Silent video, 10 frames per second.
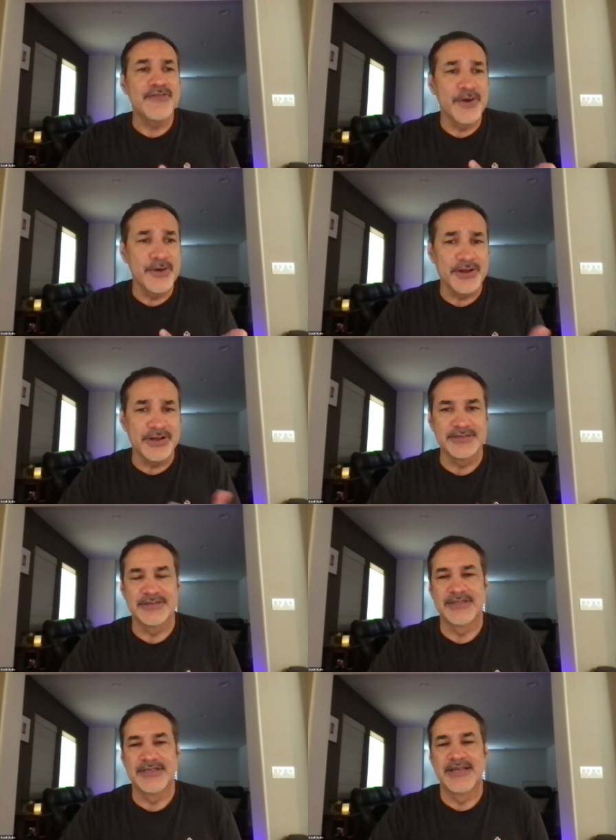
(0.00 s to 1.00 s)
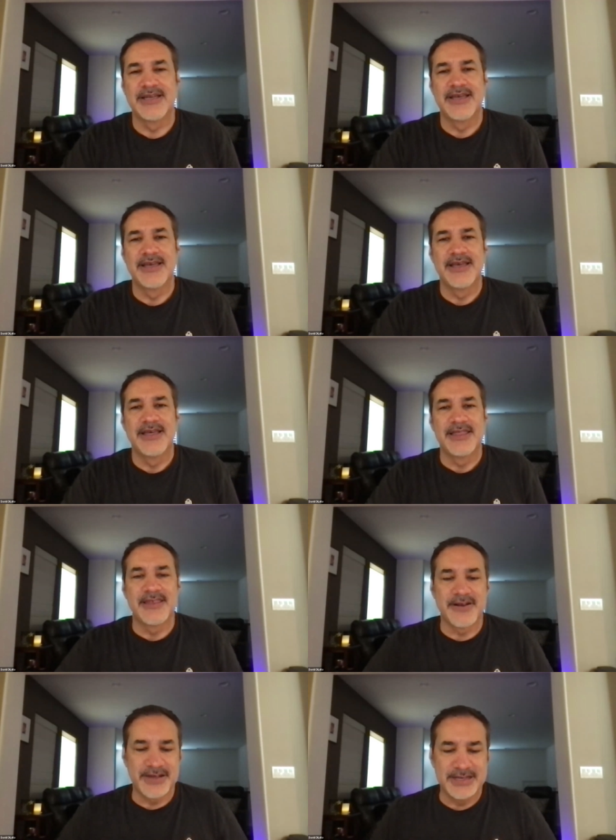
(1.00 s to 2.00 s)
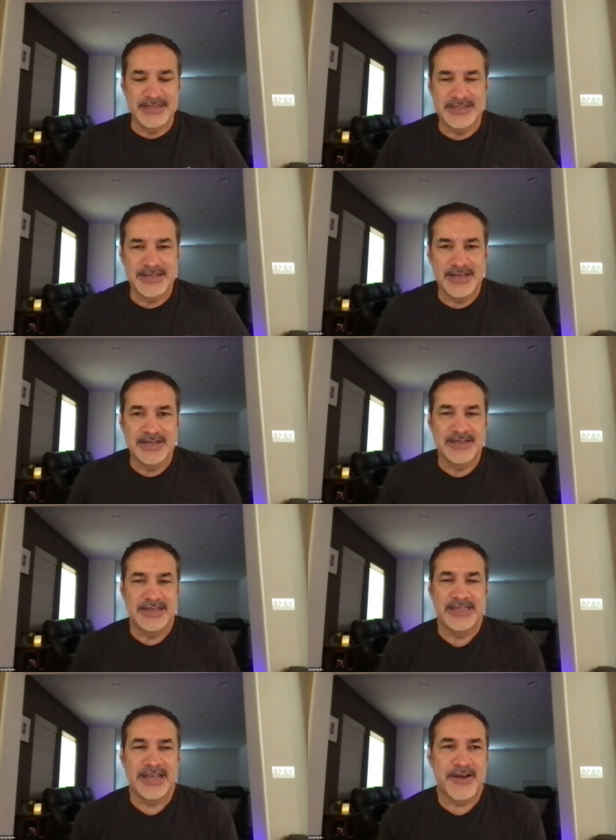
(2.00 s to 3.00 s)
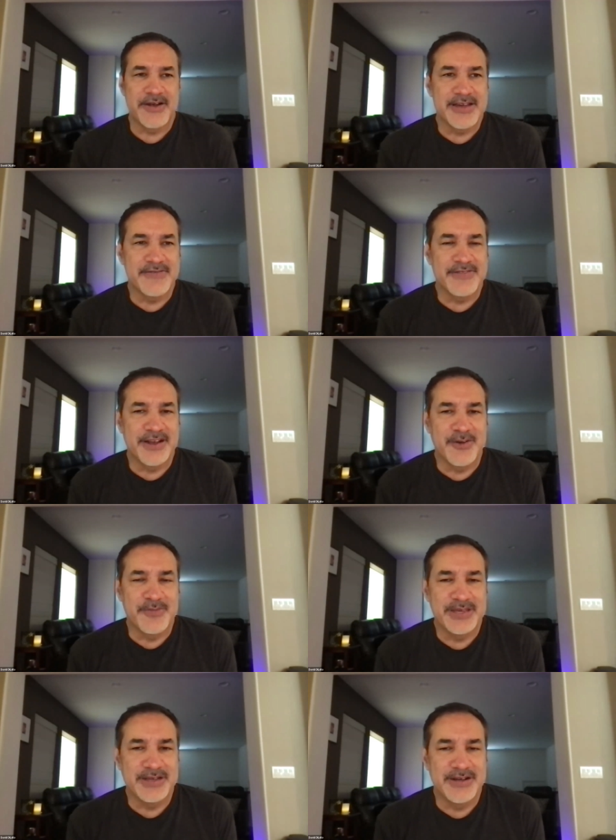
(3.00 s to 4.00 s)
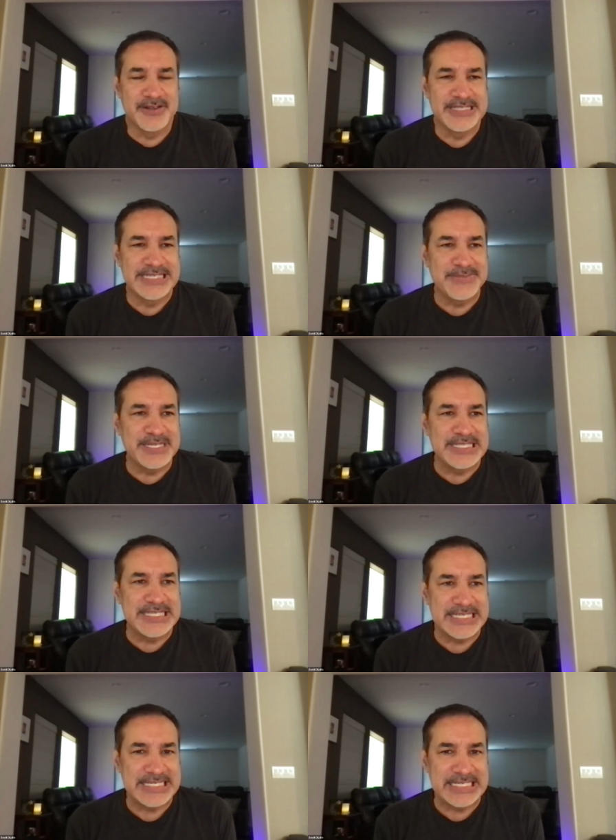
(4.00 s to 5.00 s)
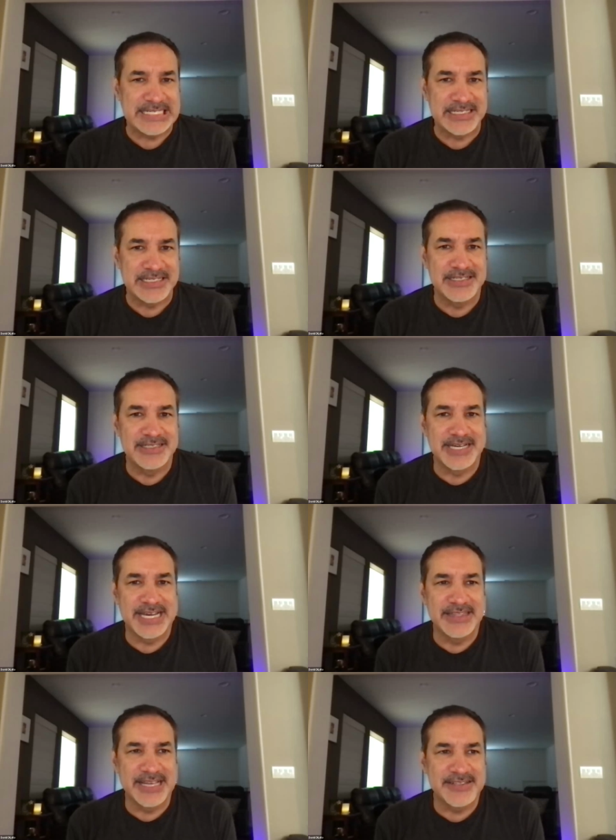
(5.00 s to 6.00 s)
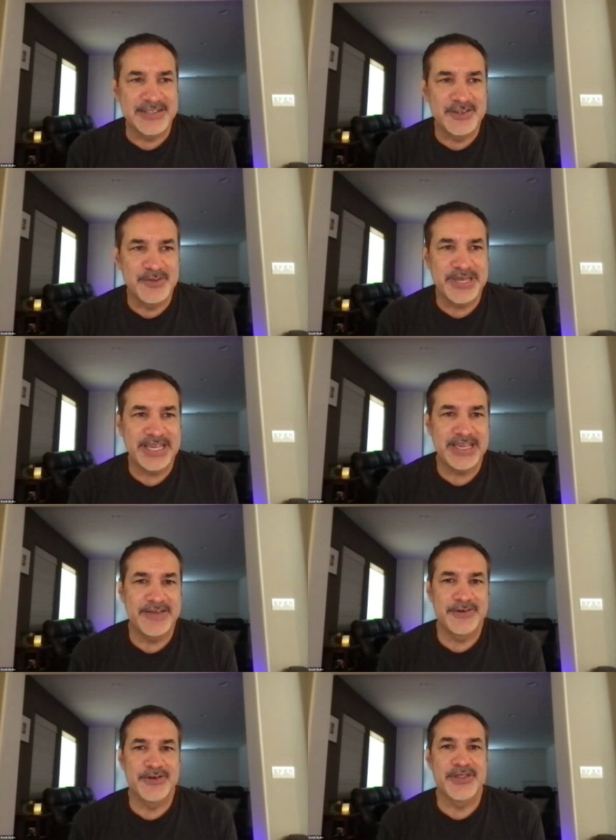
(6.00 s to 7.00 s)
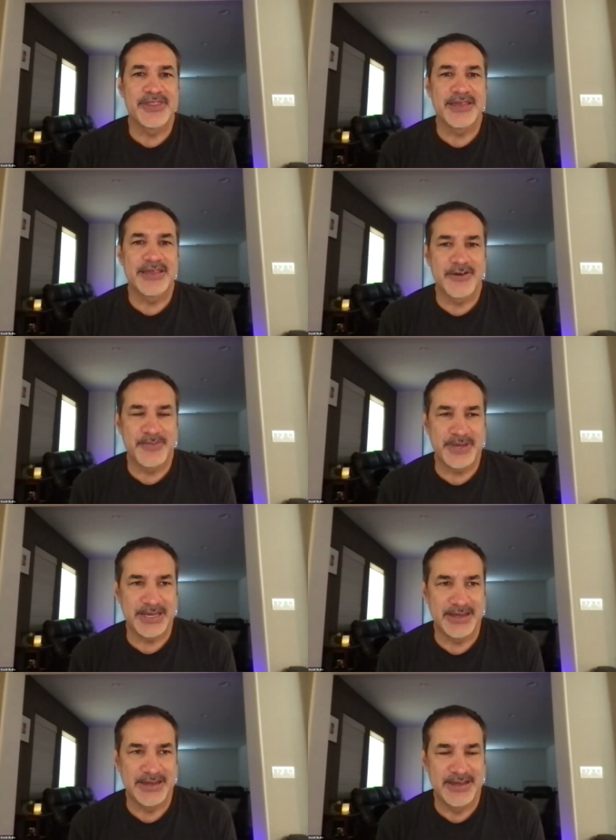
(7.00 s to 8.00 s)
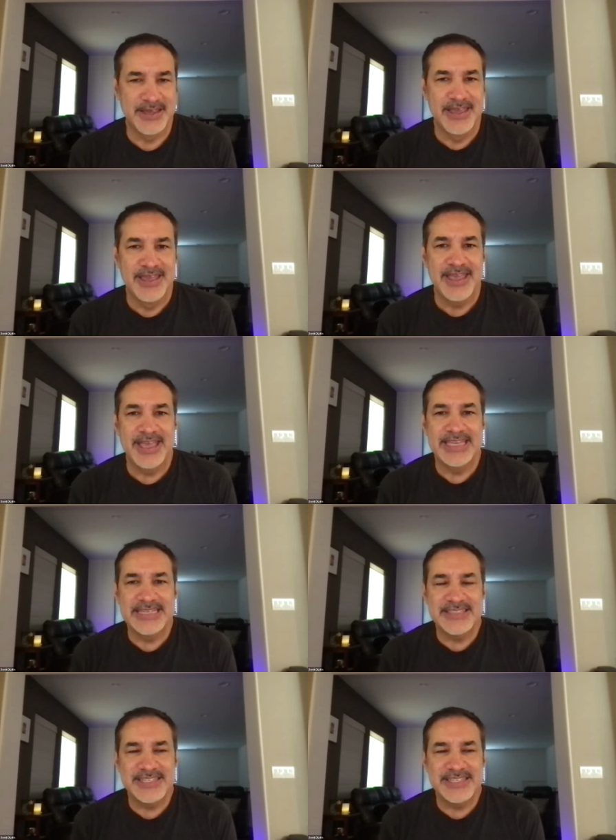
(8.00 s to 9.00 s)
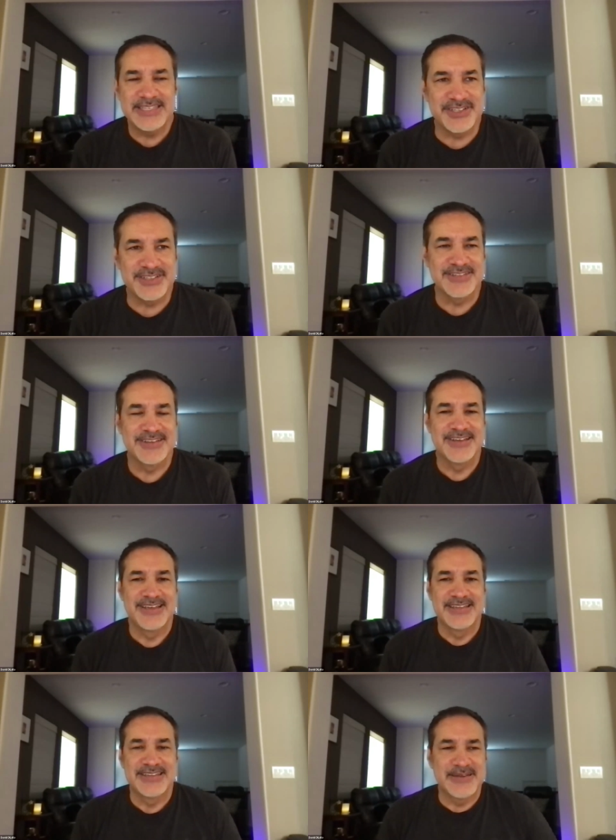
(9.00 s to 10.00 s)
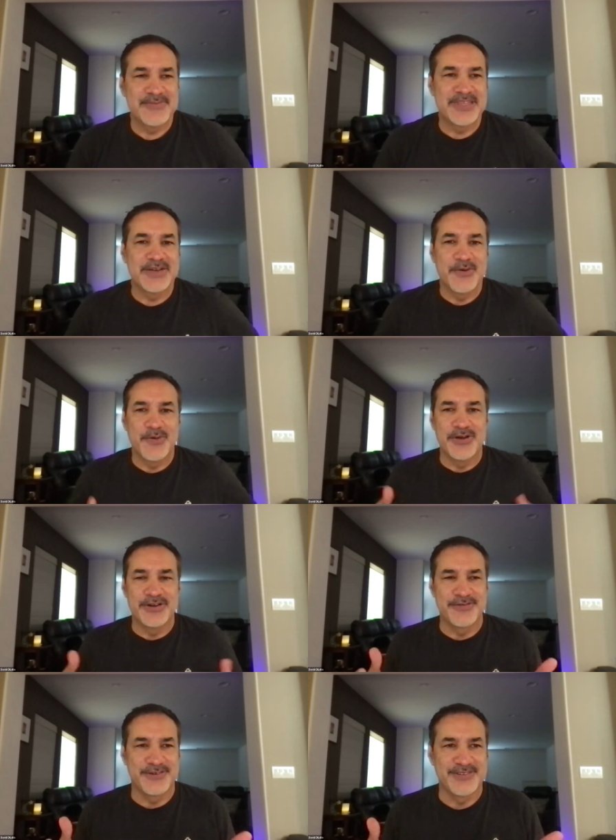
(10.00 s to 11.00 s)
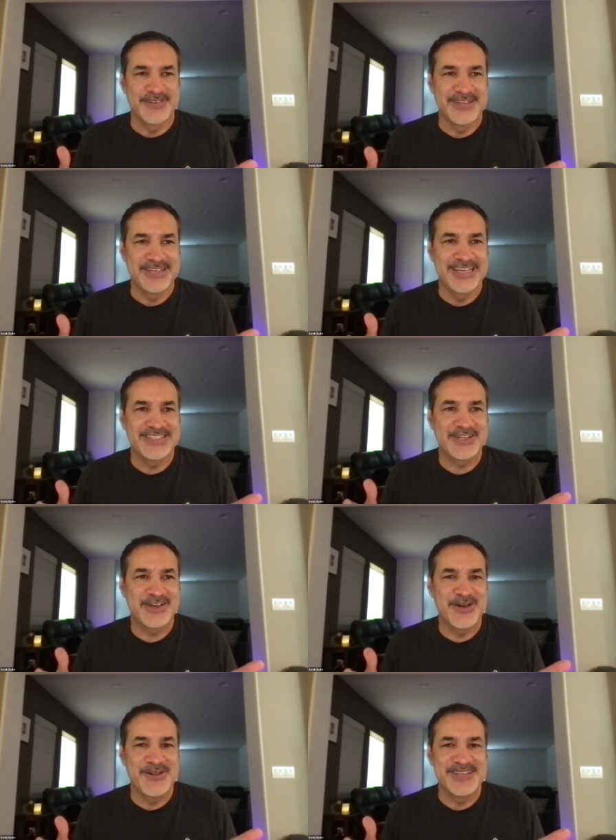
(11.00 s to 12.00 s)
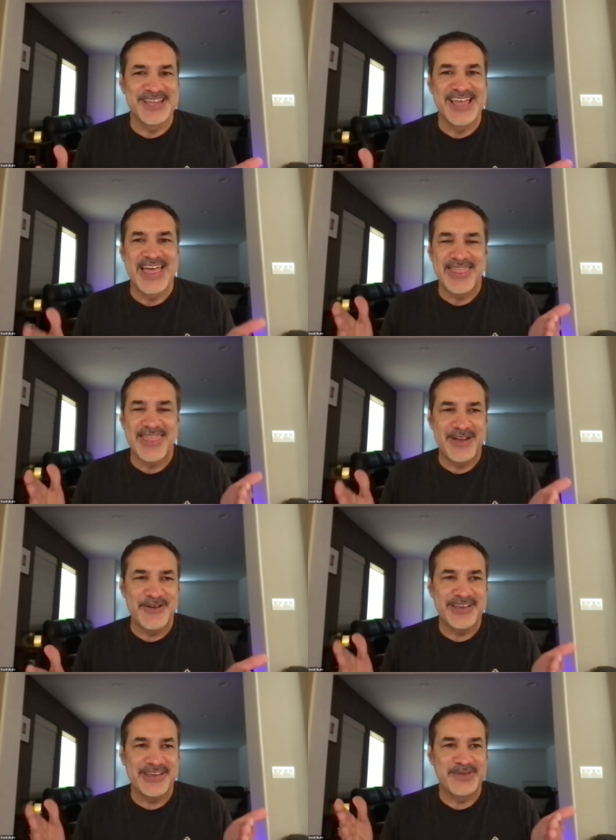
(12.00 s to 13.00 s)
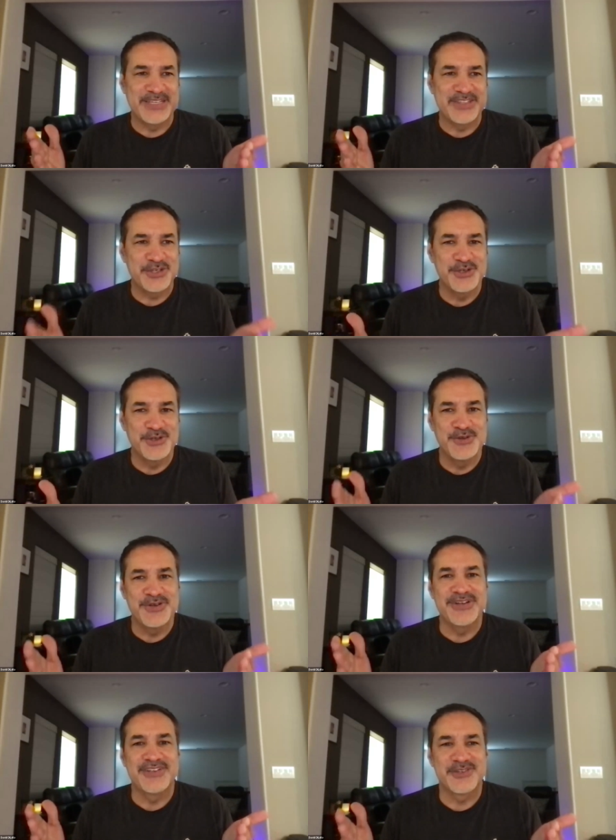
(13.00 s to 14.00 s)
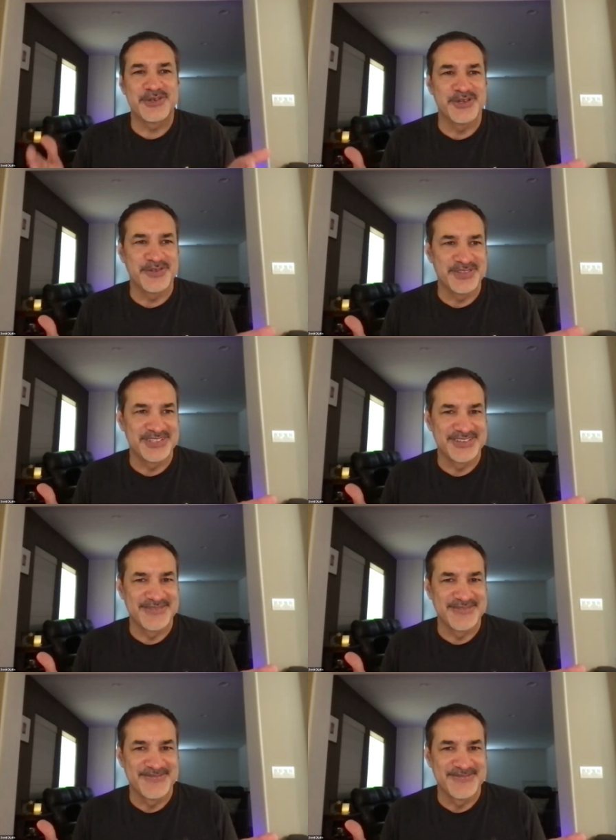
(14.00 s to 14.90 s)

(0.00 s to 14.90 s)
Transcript: Further, there is an area of therapy called DBT, Dialectical Behavioral Therapy. And it teaches something wonderful. It's called There Can Be Two Truths.